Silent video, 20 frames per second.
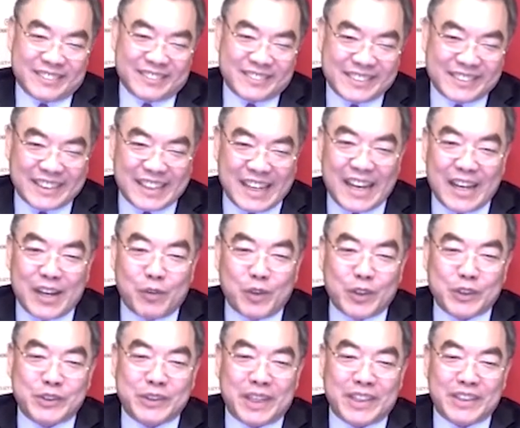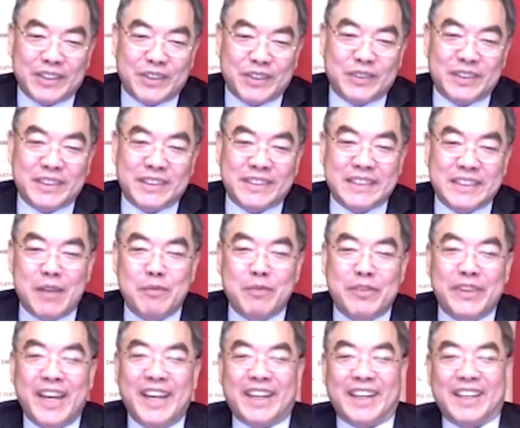I wish I could do the same
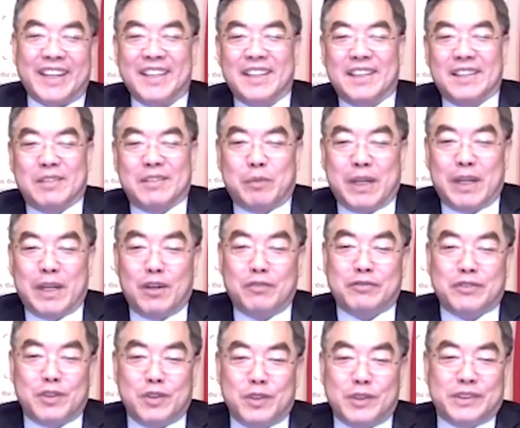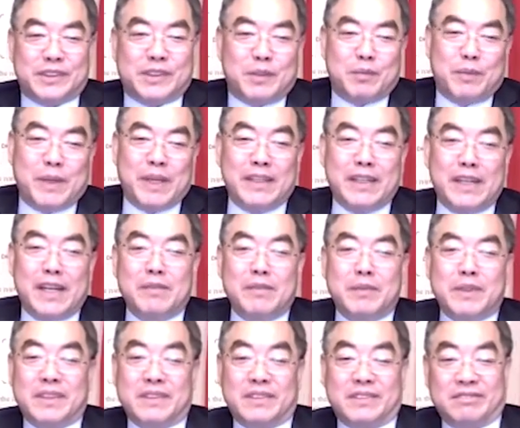thing. But of course, the
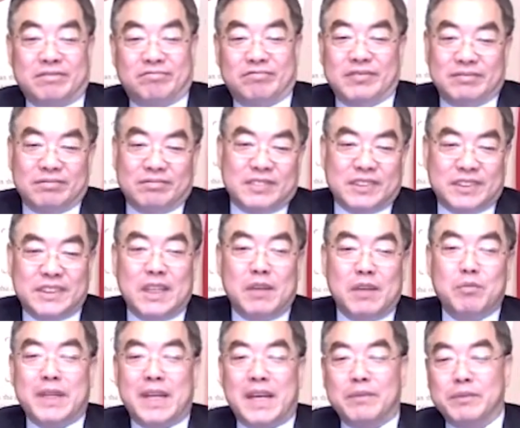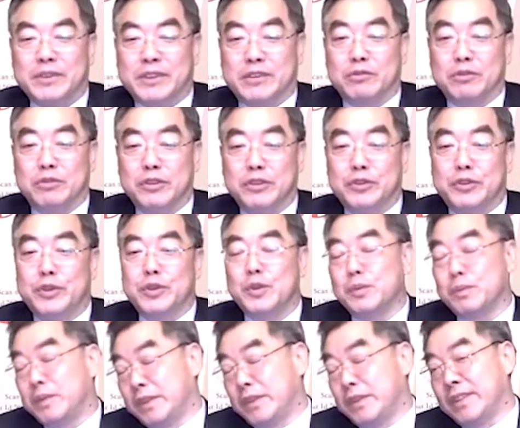pandemic sometimes
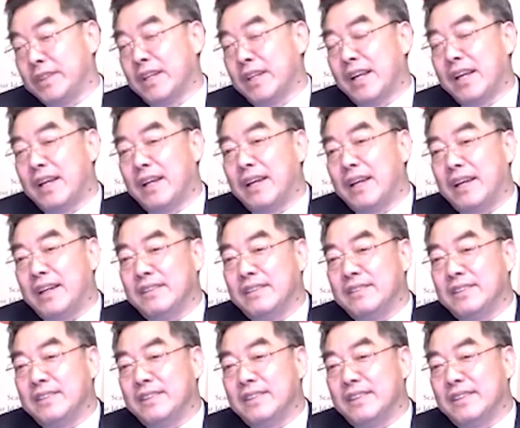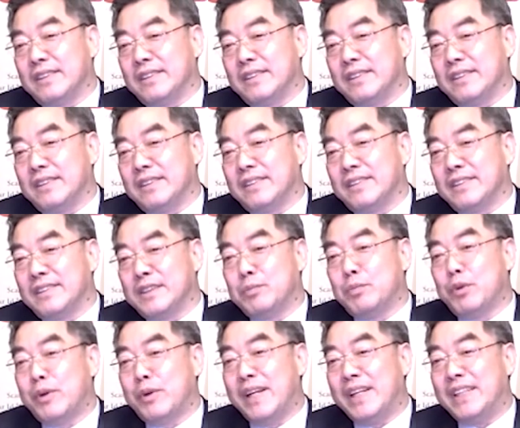resumes, and
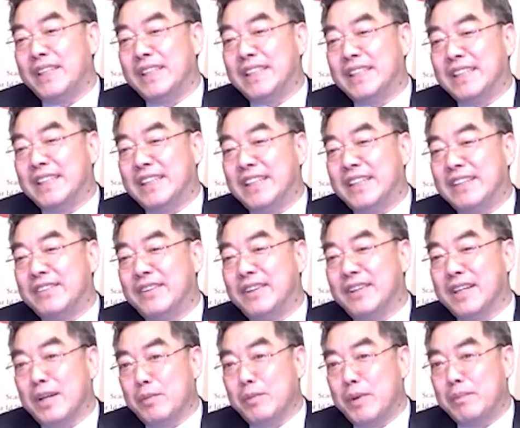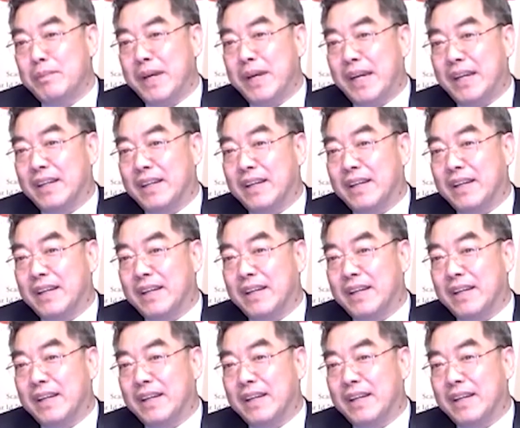sporadically they're coming back.